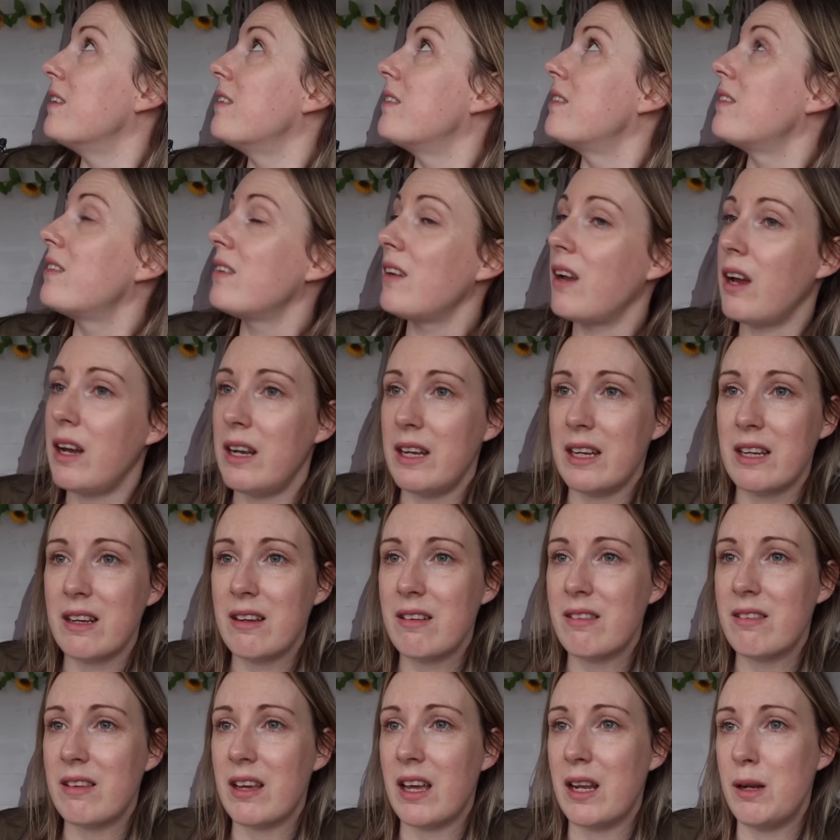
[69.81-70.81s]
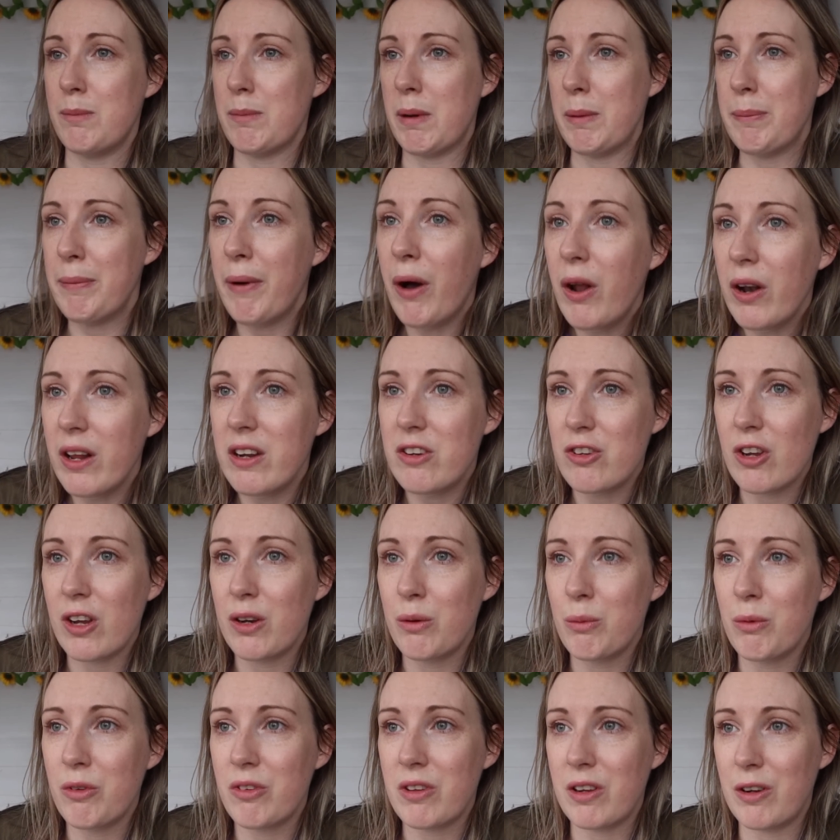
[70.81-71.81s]
Slightly concerned that my
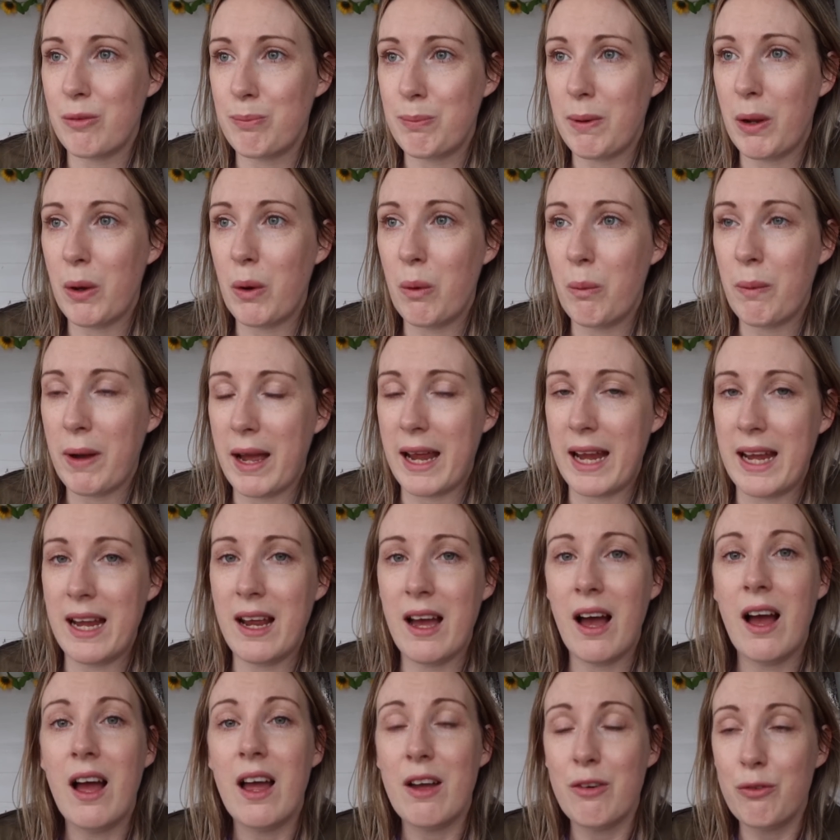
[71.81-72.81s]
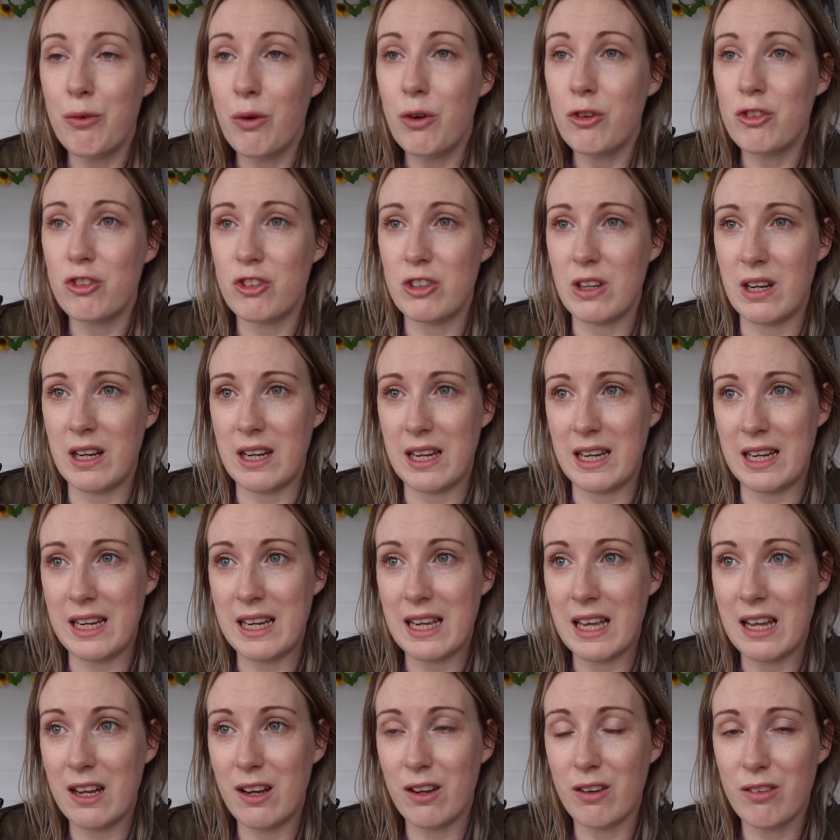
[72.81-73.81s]
polytunnel was going to blow away
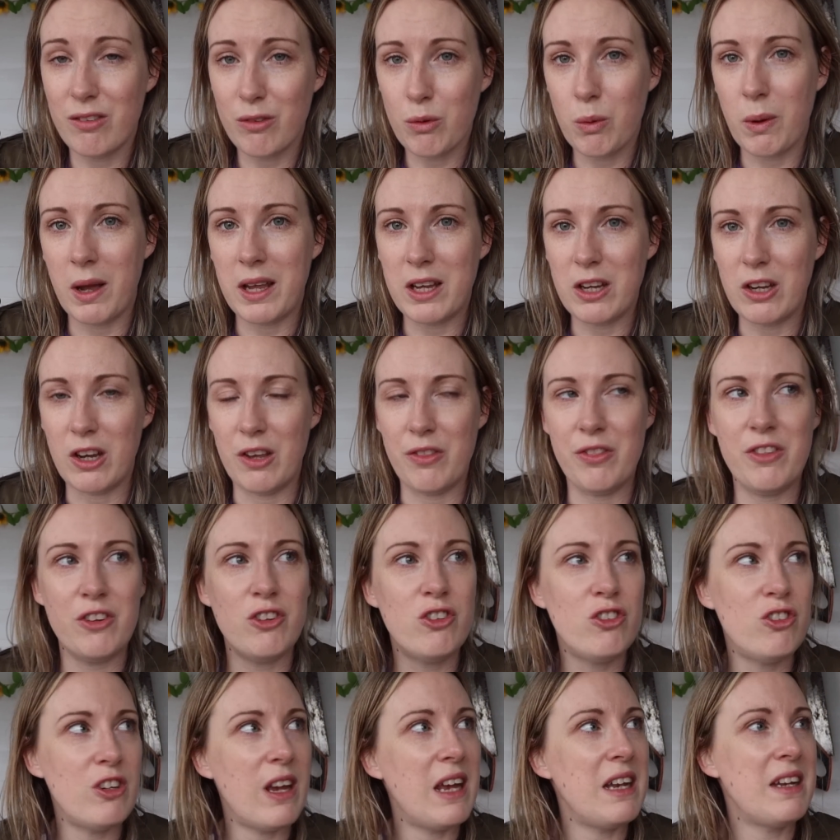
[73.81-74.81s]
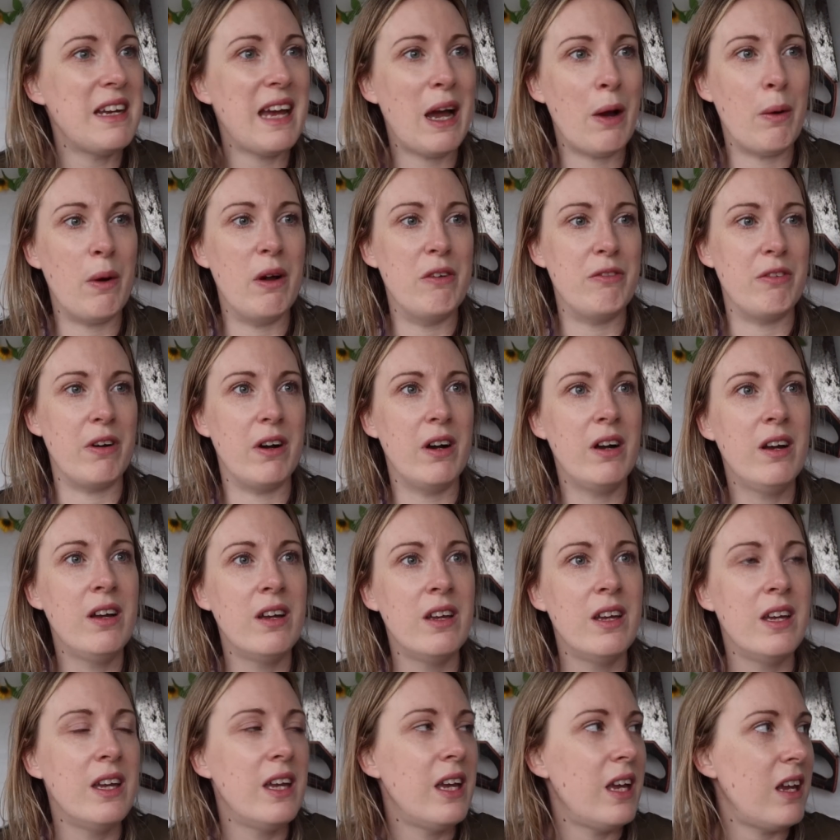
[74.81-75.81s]
fortunately it looks quite good. The shed
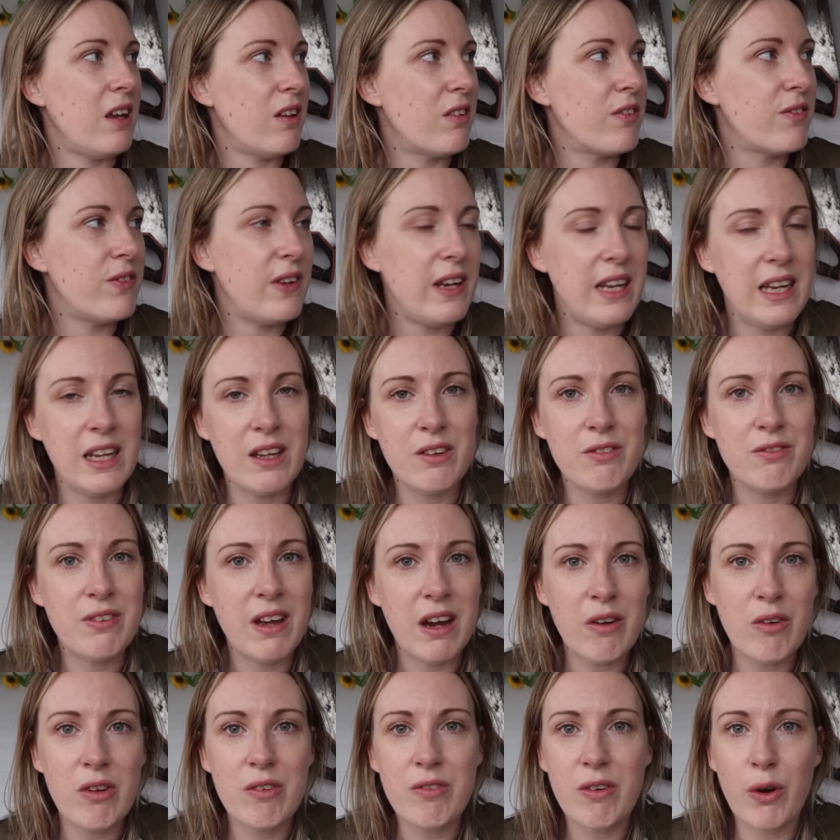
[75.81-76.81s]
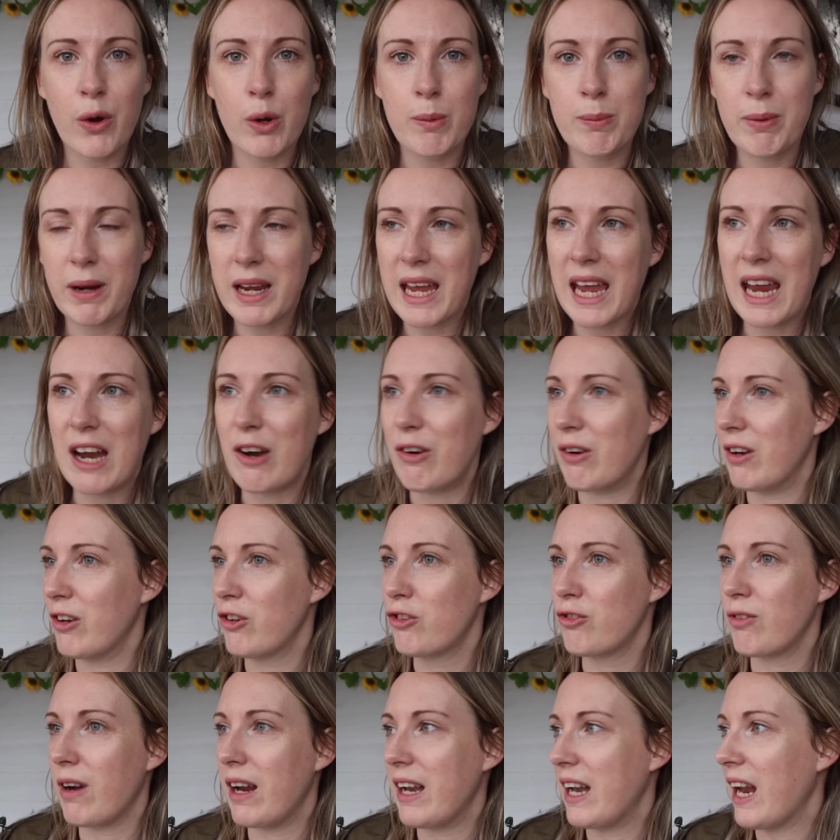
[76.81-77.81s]
however is feeling very very
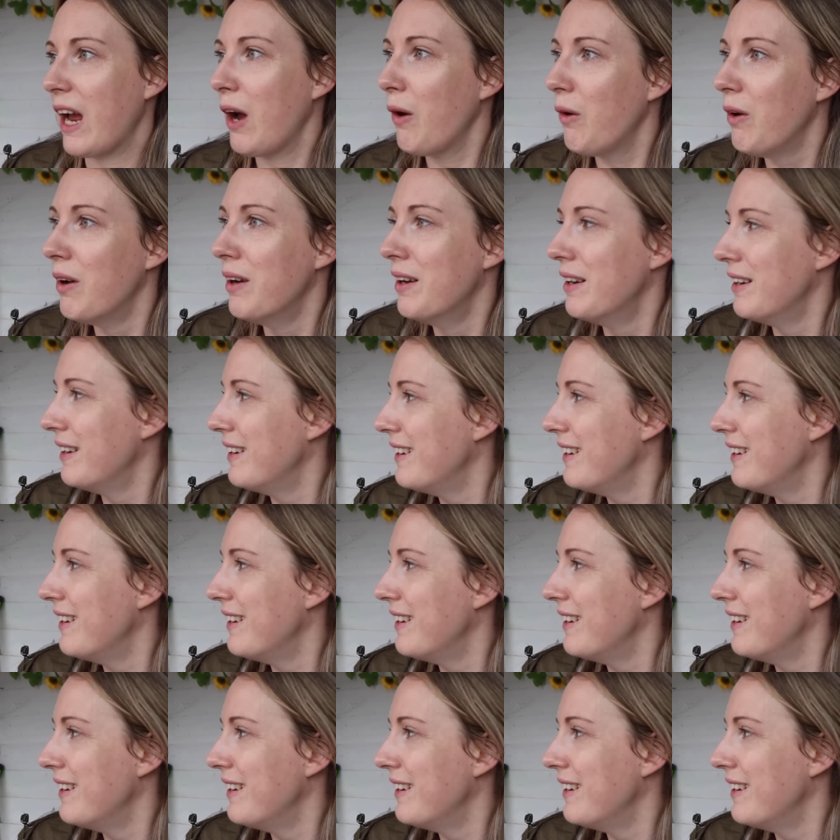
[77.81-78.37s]
precarious right now.